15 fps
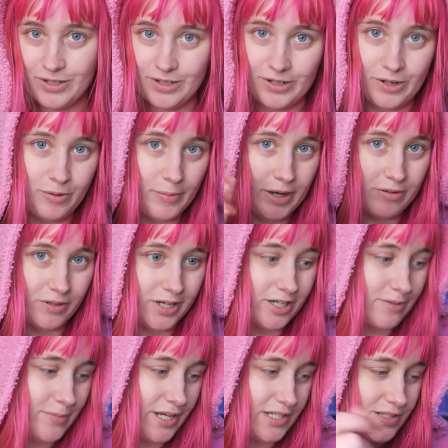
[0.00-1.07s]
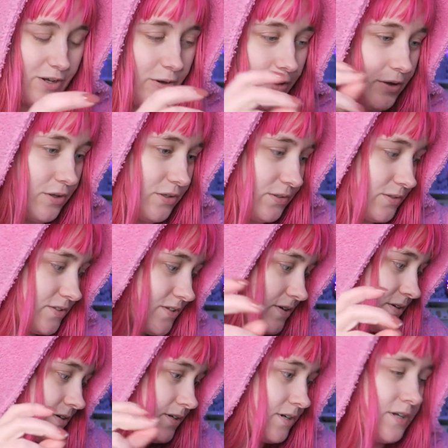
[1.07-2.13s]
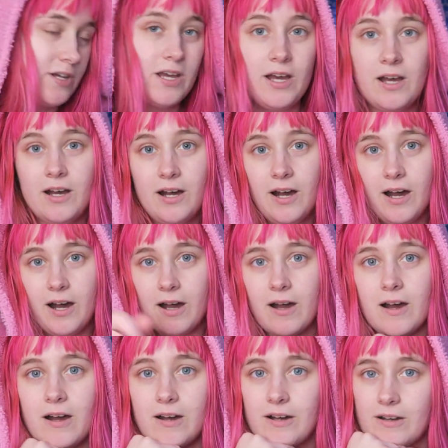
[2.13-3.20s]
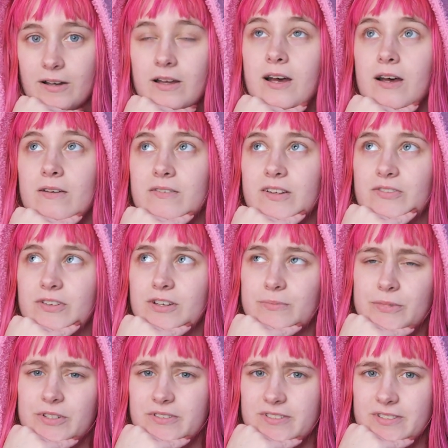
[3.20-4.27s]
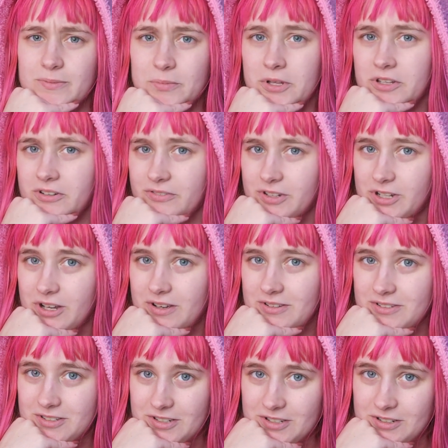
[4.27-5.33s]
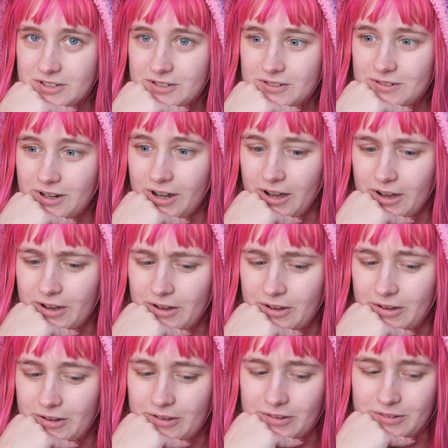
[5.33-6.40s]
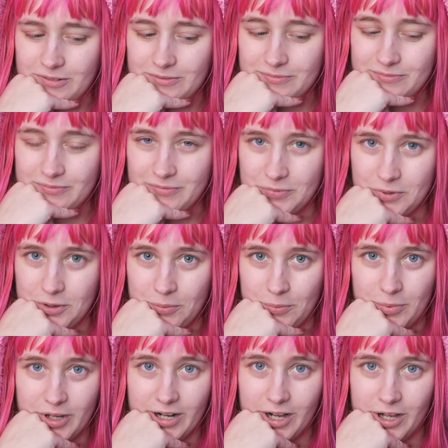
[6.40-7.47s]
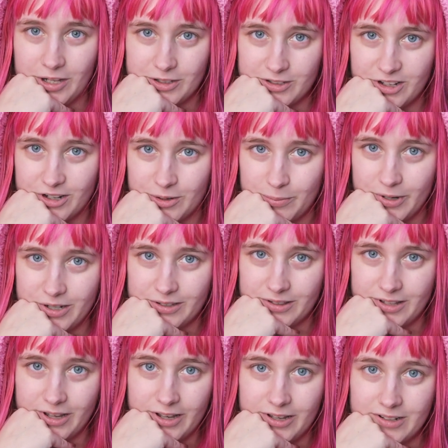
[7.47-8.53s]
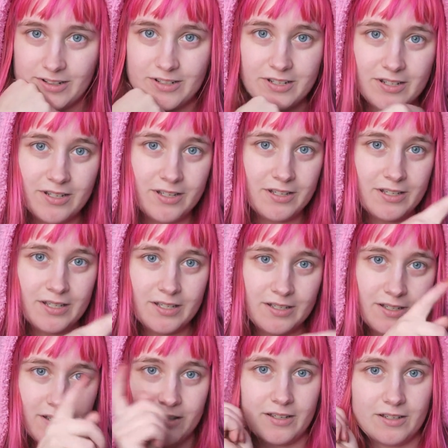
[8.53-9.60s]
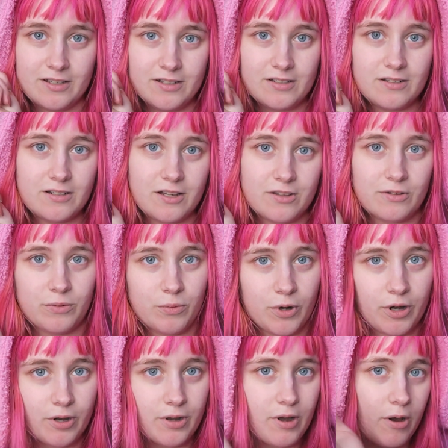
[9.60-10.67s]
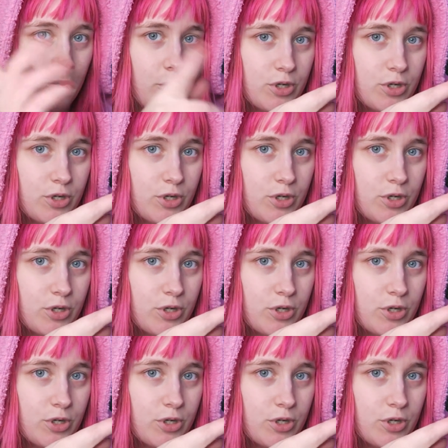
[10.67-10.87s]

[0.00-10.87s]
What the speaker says: You know, my random ass hauls. I'm definitely gonna be doing some other videos too, but I'll talk about that in another one.